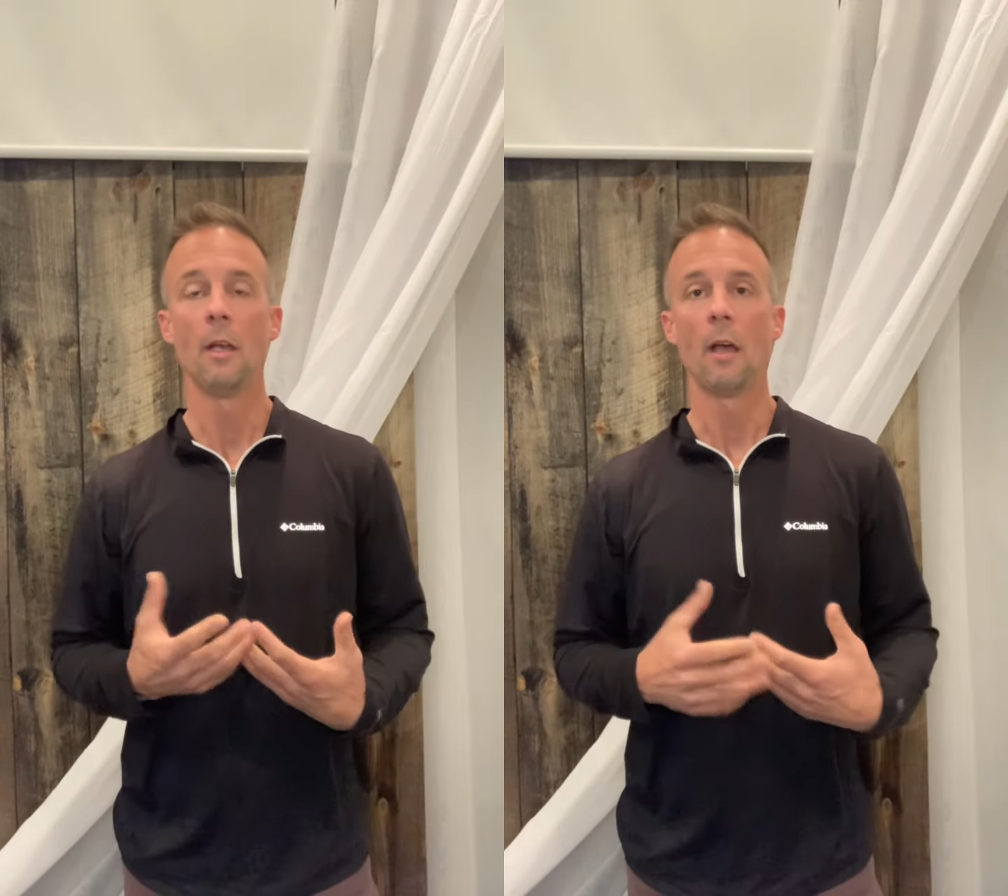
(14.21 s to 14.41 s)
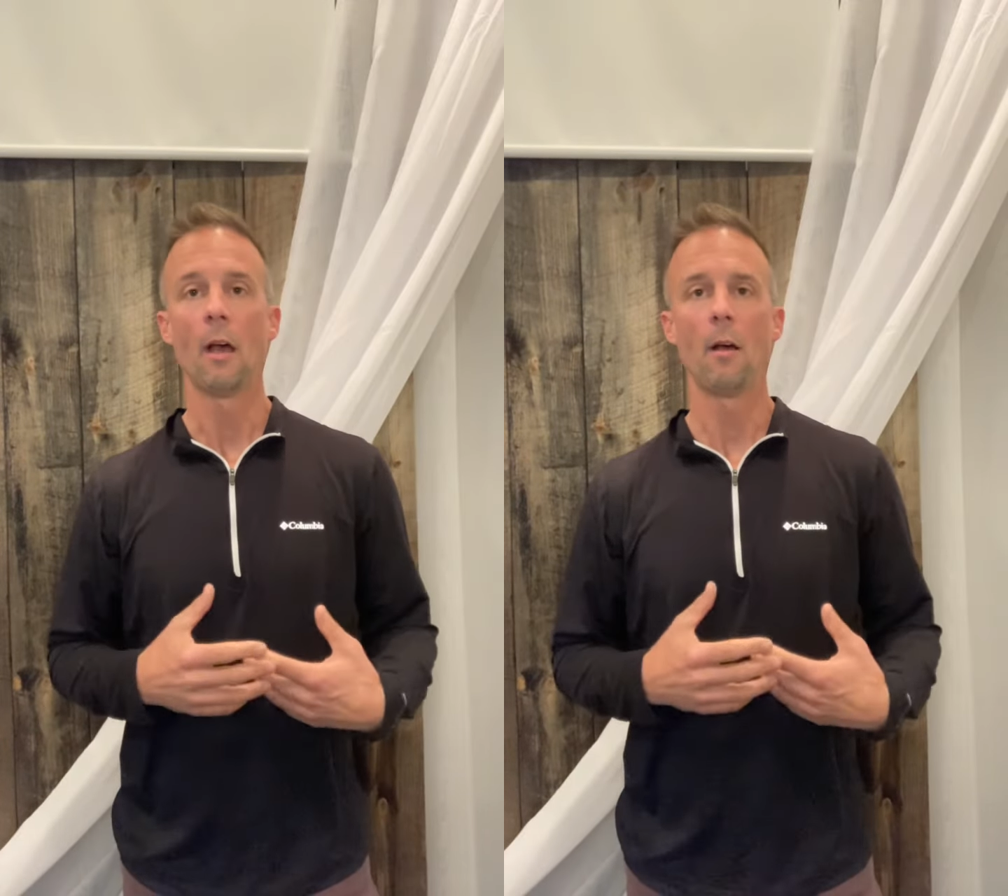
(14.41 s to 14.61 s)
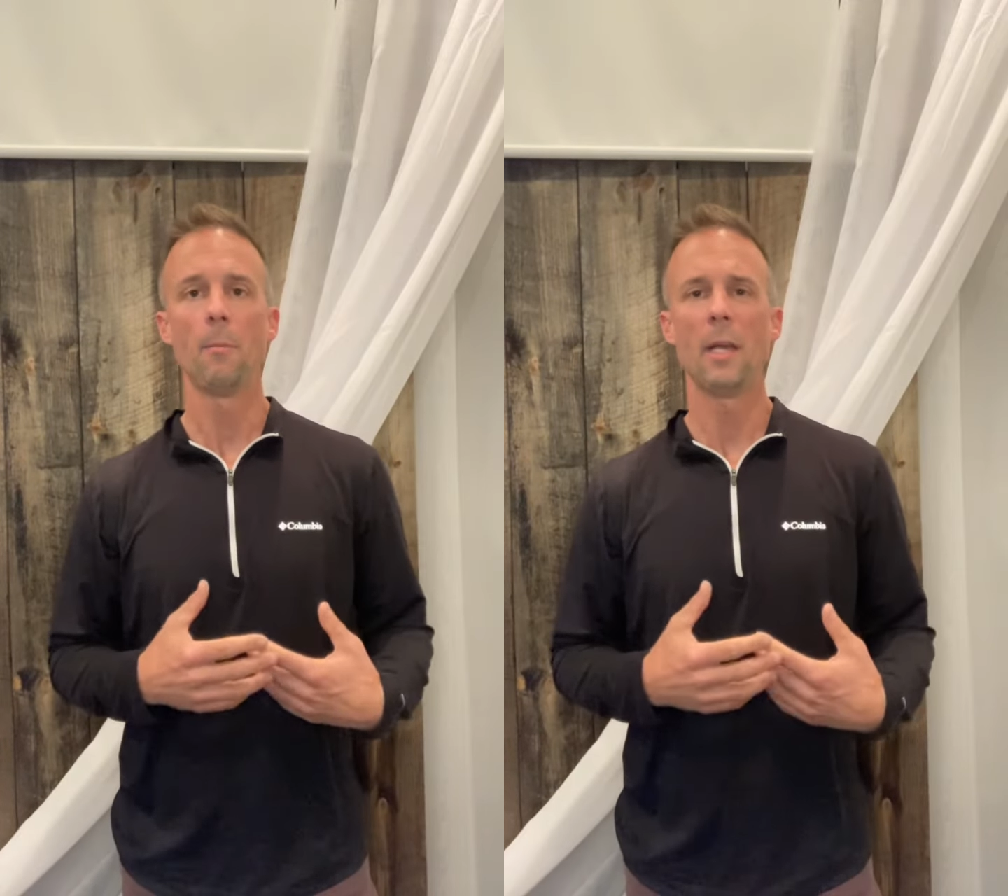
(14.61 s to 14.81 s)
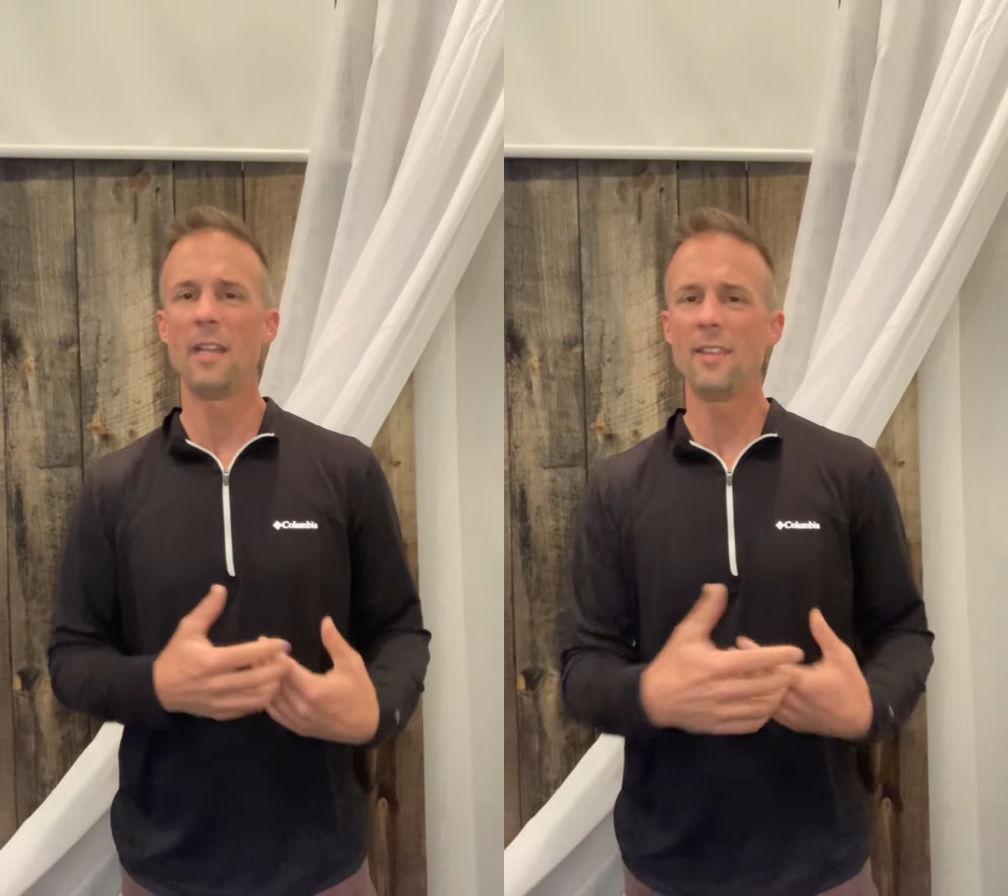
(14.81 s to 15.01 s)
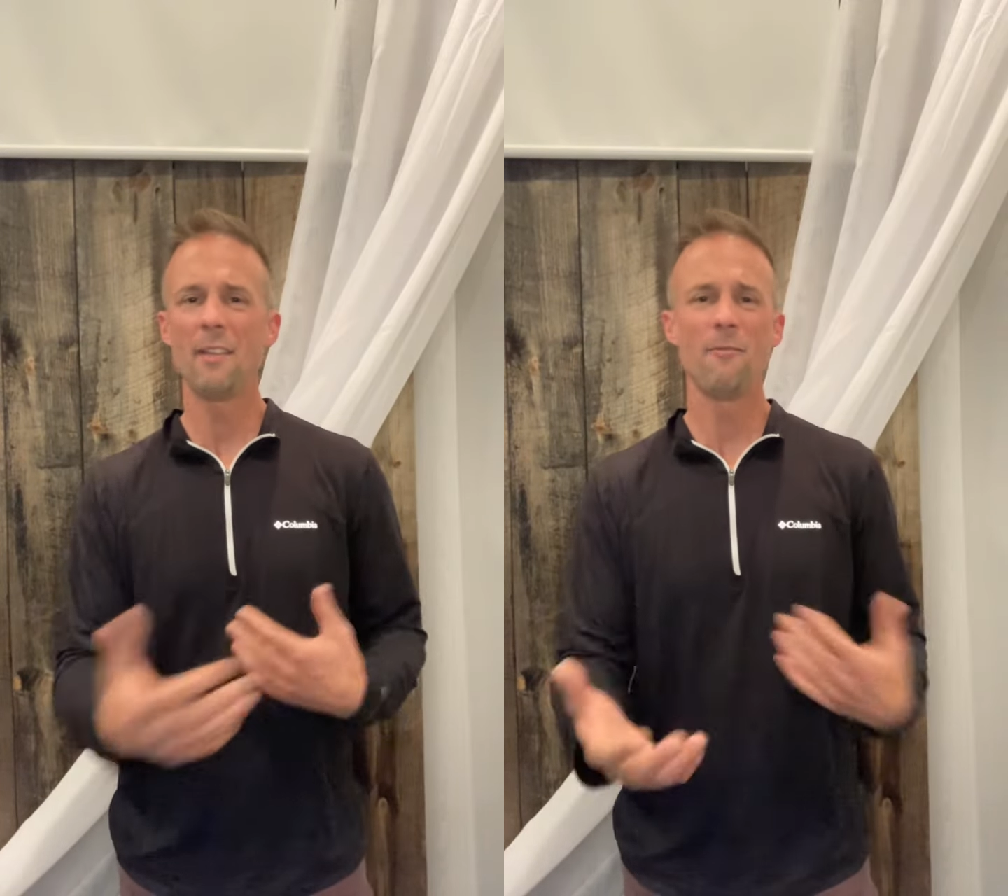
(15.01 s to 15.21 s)

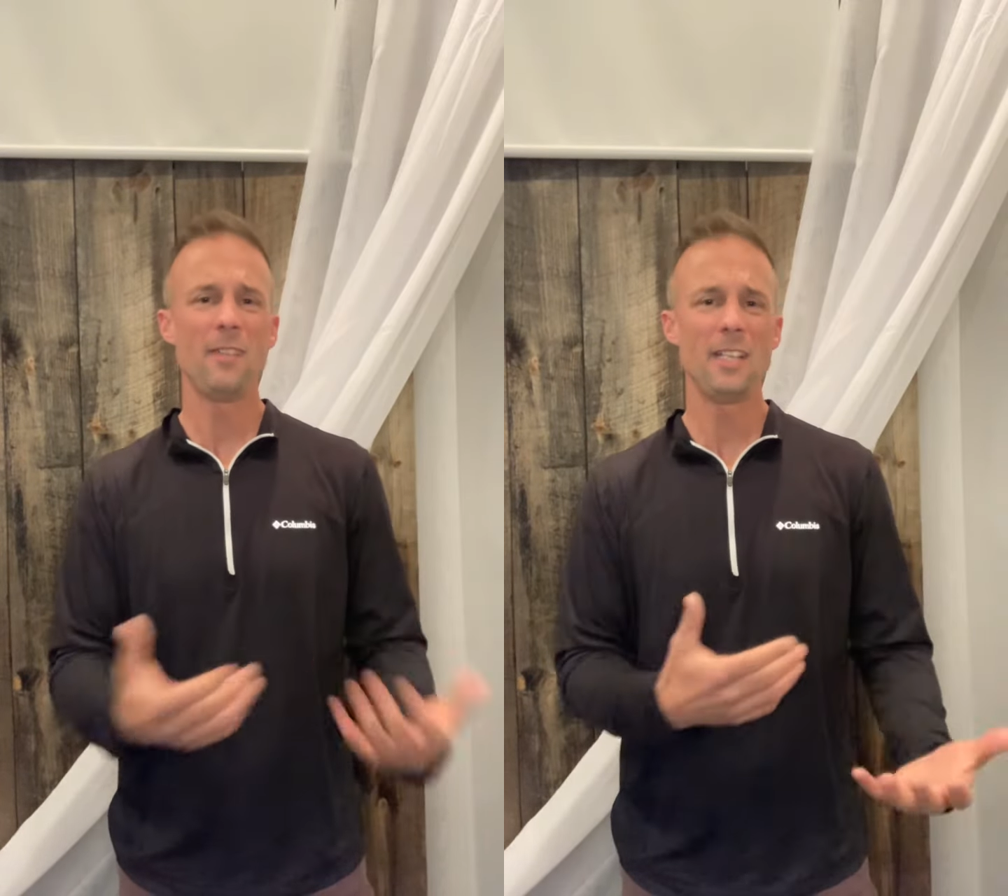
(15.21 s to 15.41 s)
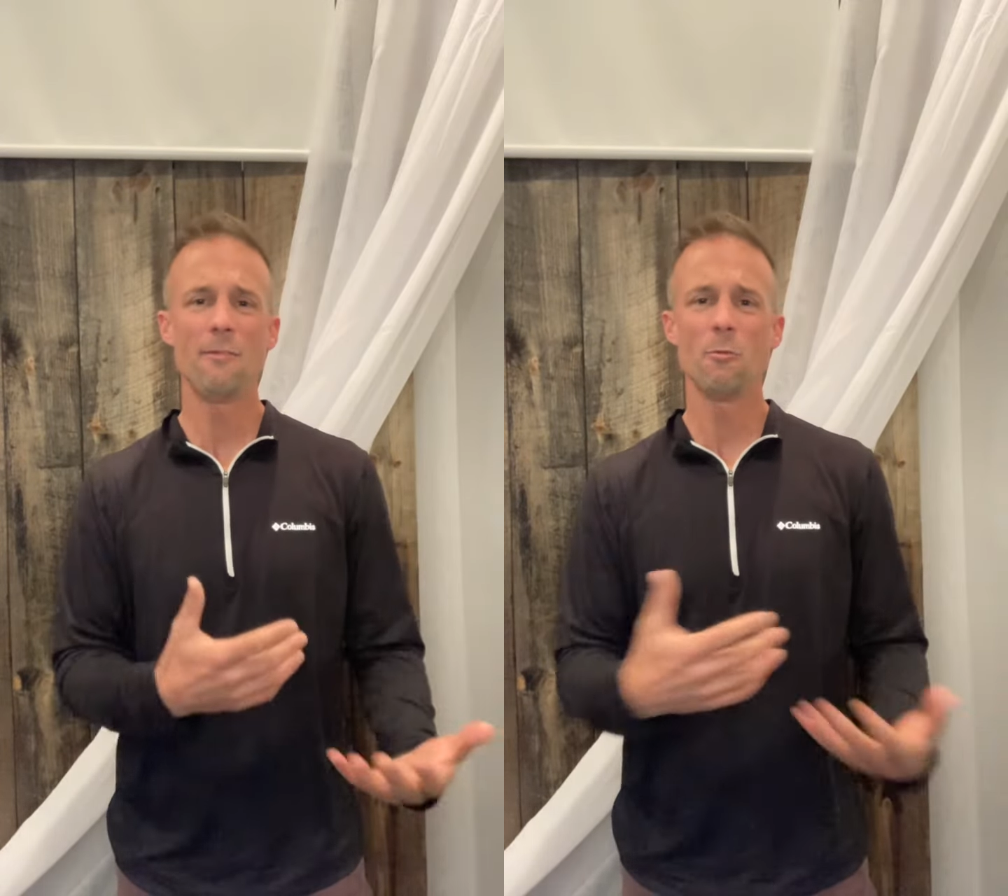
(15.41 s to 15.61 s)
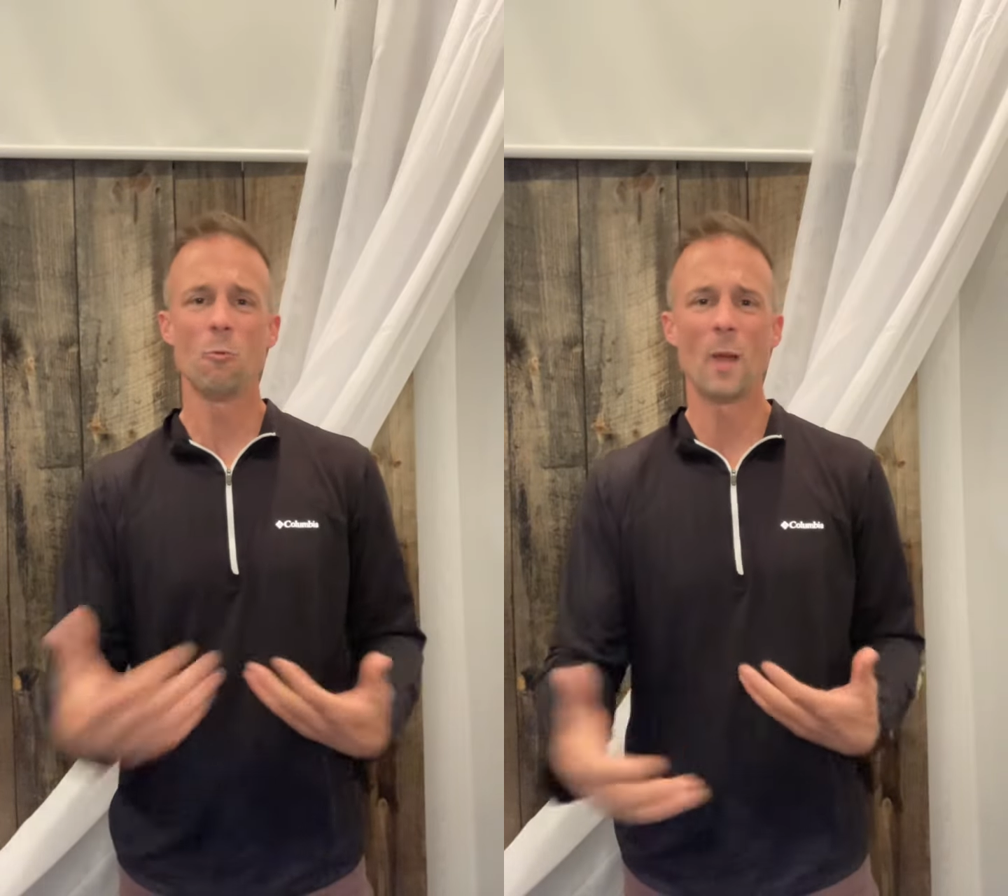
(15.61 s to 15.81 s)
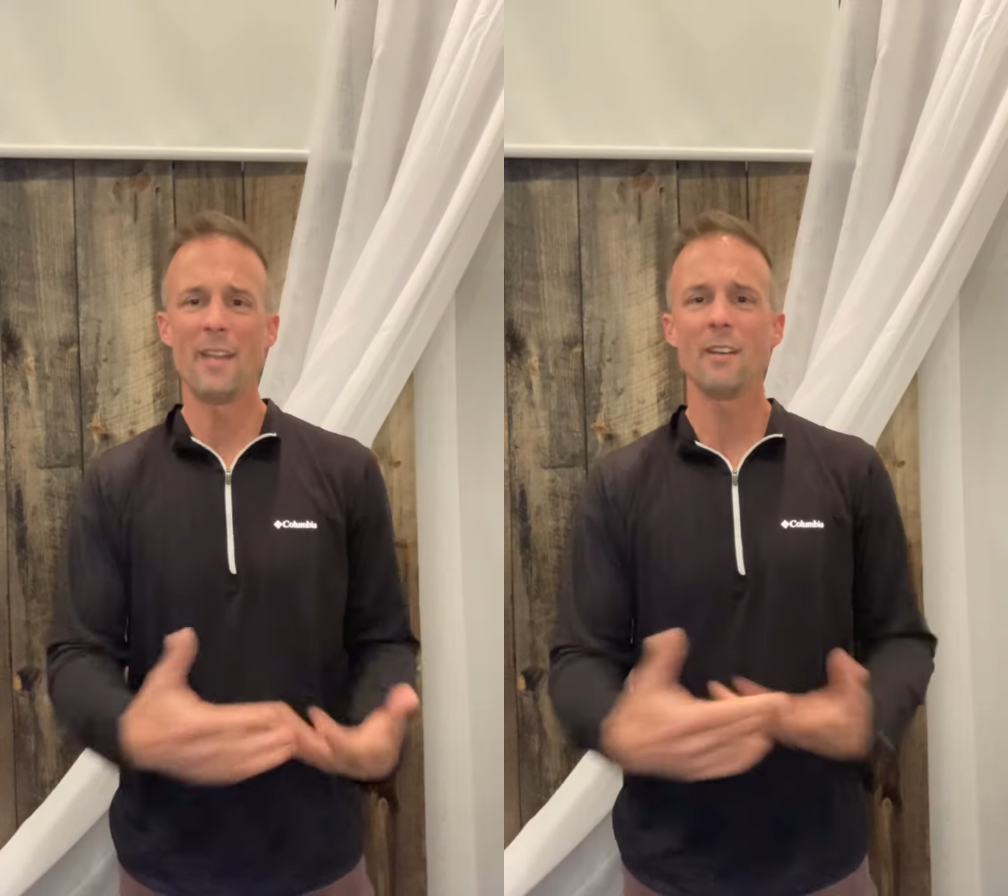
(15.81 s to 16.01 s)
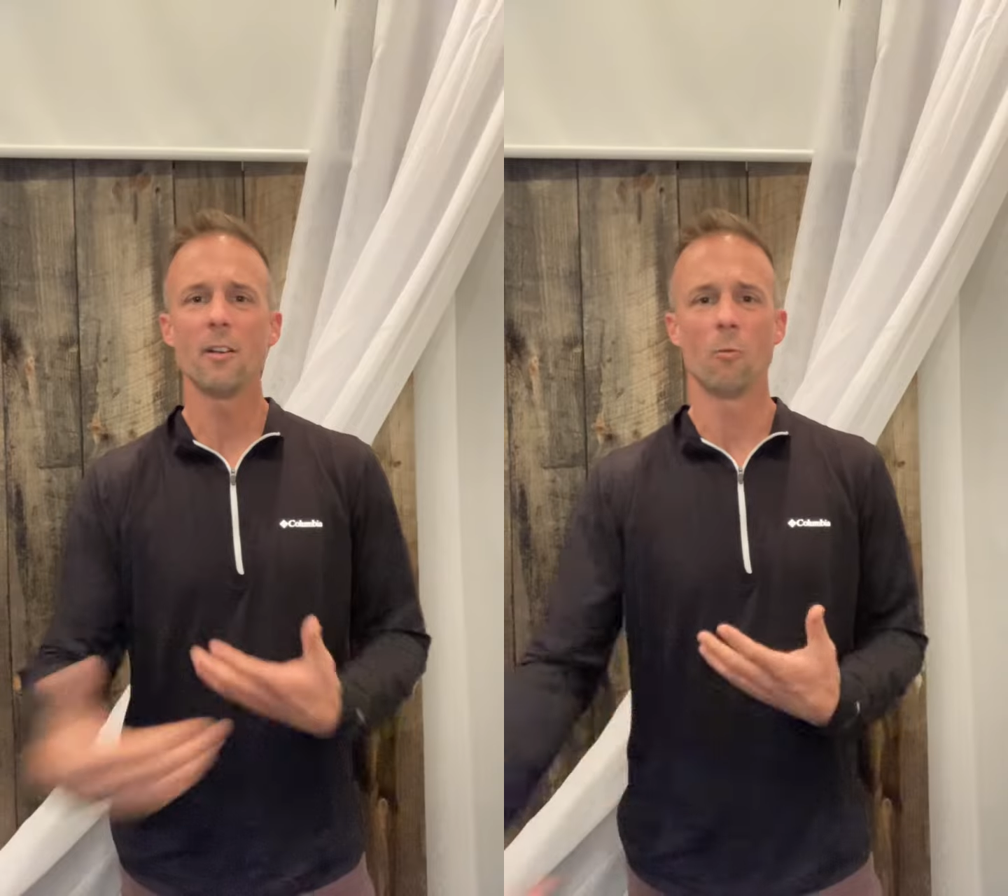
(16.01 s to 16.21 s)
And they've even
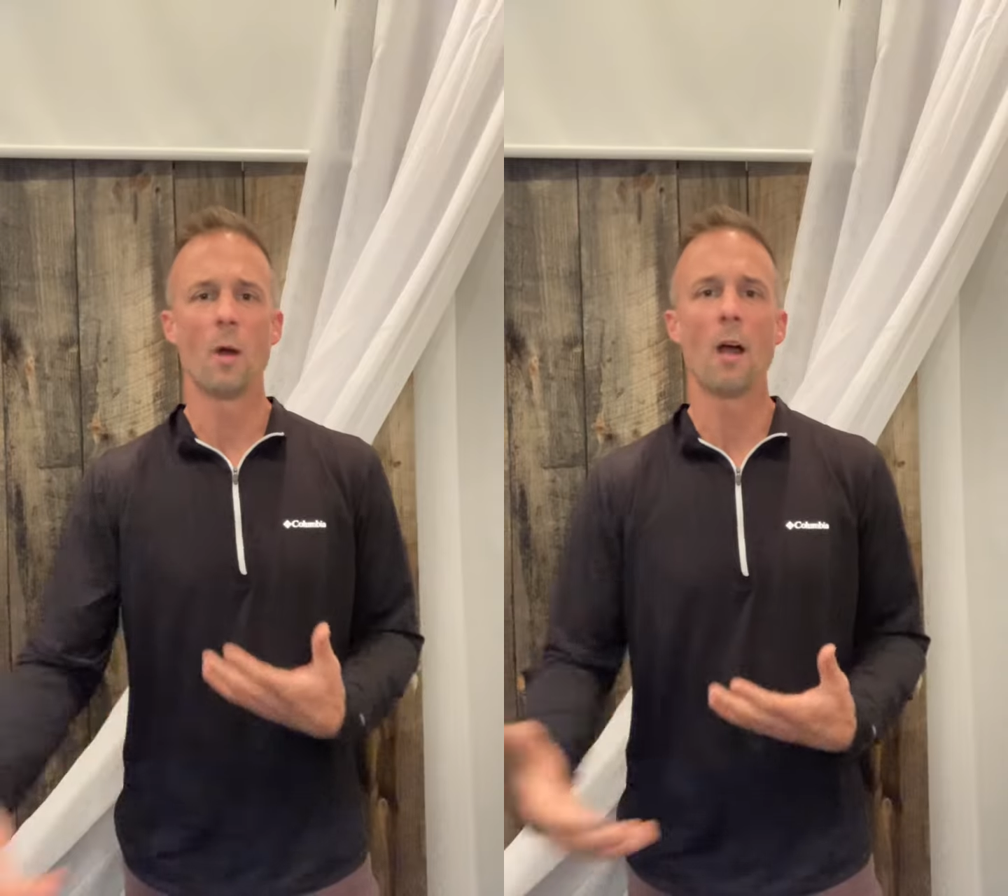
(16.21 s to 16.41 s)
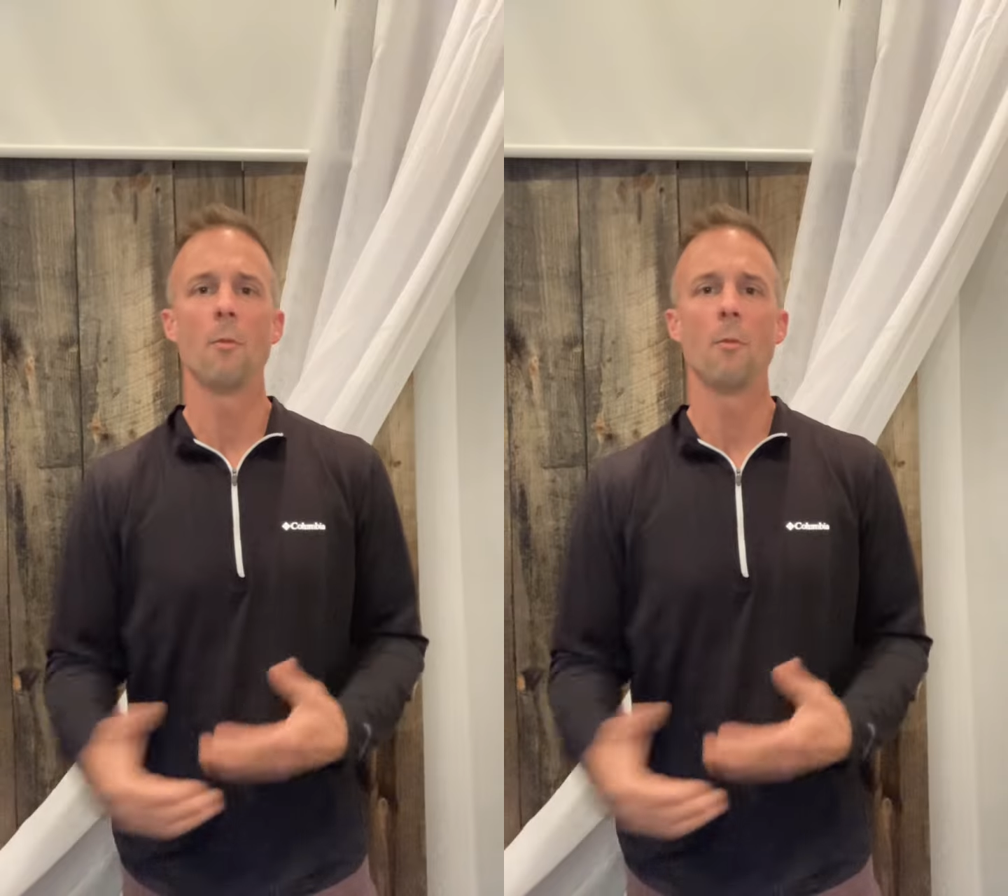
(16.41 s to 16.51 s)
waited a while